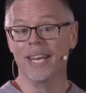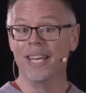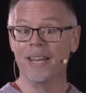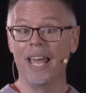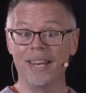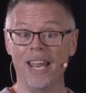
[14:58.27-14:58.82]

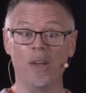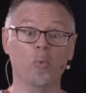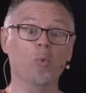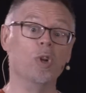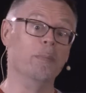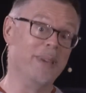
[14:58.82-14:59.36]
And it
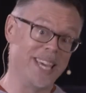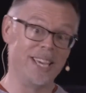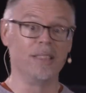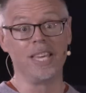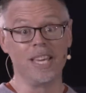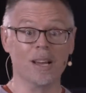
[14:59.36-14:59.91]
would be
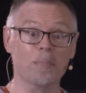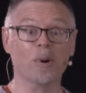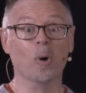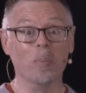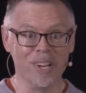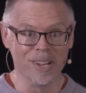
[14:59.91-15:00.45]
the
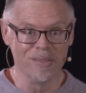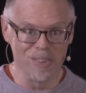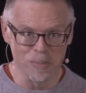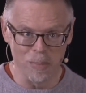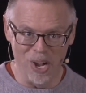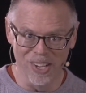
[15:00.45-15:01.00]
appropriate
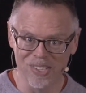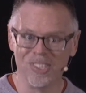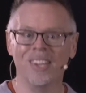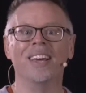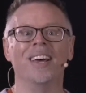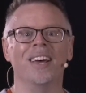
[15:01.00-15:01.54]
response
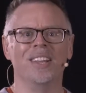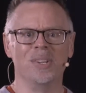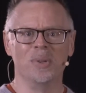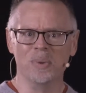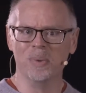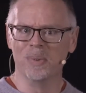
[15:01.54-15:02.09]

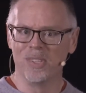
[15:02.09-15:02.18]
to